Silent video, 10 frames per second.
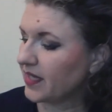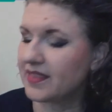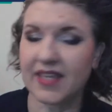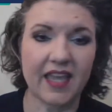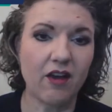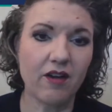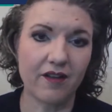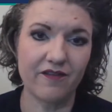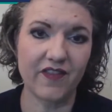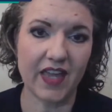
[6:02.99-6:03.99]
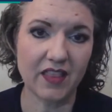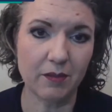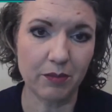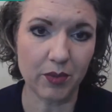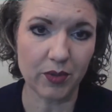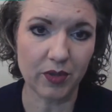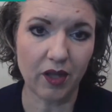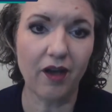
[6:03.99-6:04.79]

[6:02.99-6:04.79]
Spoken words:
They are available